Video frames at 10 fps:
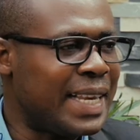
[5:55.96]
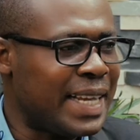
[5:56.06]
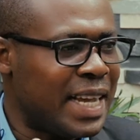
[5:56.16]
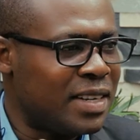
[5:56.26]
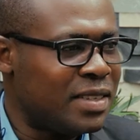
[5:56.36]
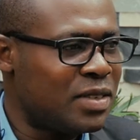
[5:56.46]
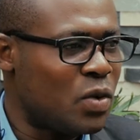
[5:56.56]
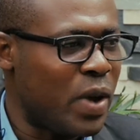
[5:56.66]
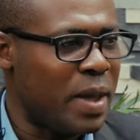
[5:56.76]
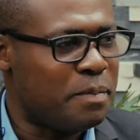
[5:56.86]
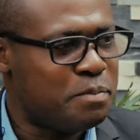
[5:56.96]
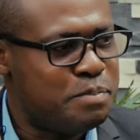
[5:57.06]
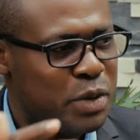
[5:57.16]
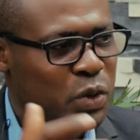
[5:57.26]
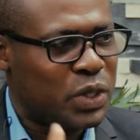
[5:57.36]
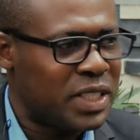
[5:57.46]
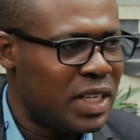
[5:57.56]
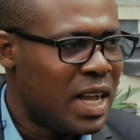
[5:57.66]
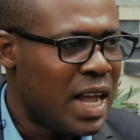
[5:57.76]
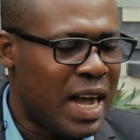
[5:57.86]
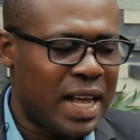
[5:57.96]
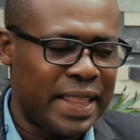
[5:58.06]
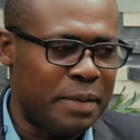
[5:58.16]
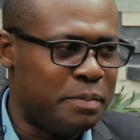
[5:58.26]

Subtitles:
then we build they